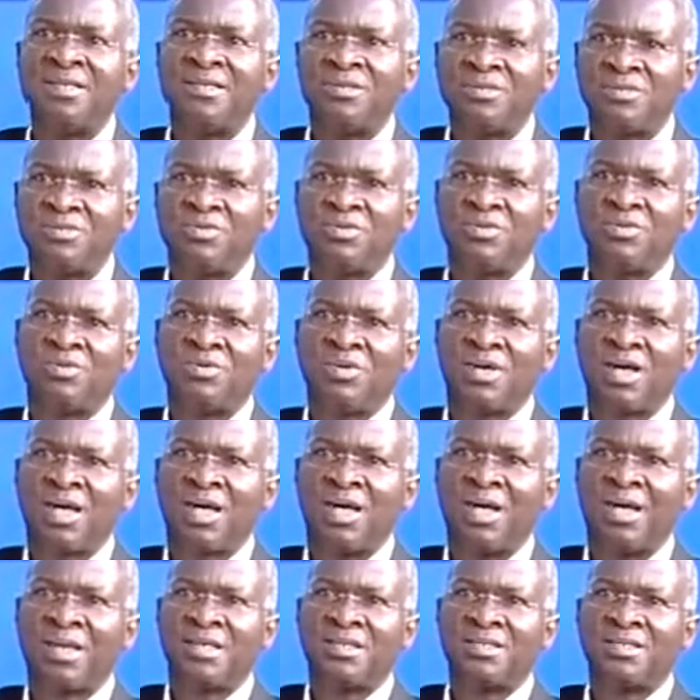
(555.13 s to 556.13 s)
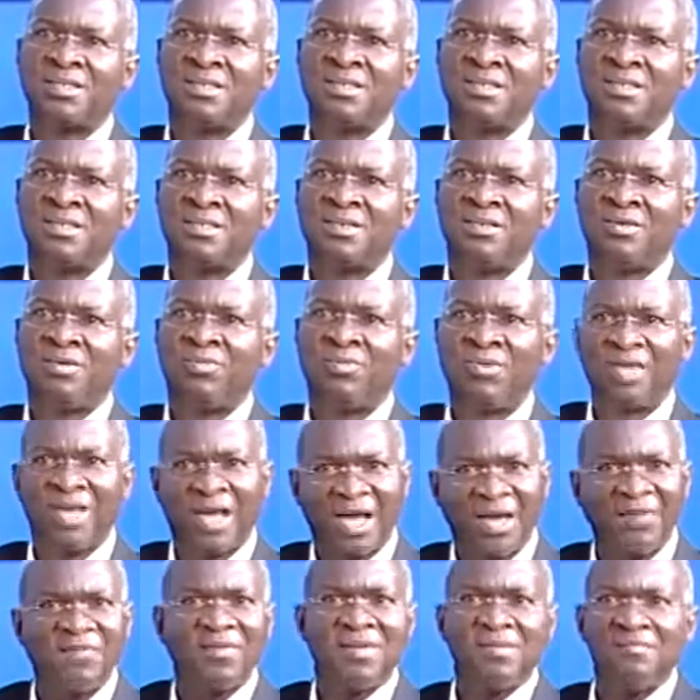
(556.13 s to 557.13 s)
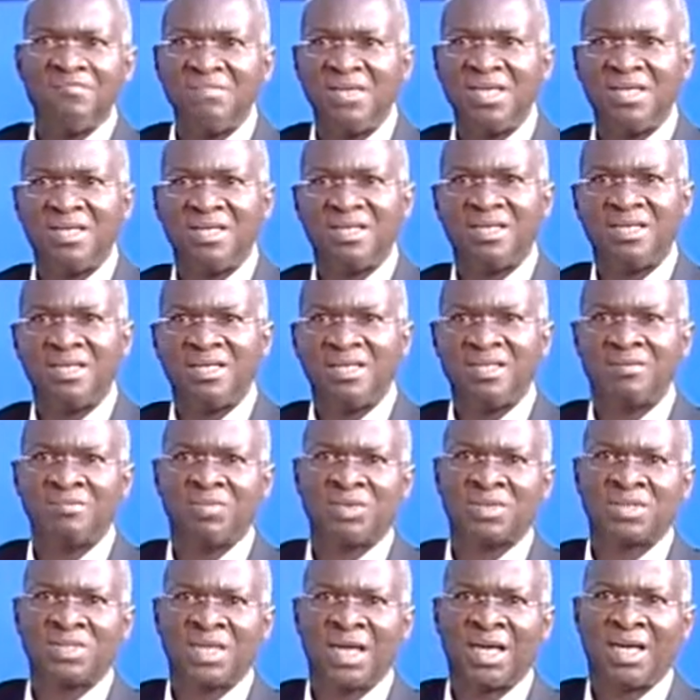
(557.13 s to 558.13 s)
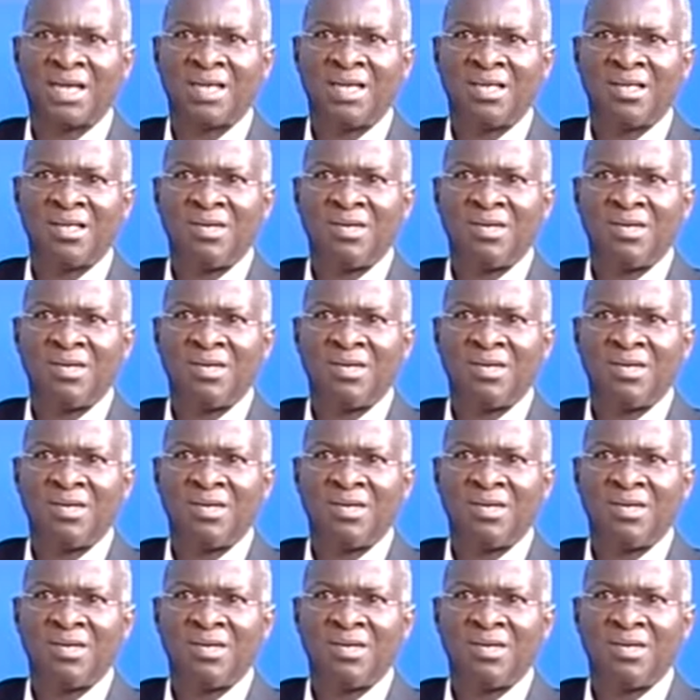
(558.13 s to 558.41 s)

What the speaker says: So, and we have a mill in Imota.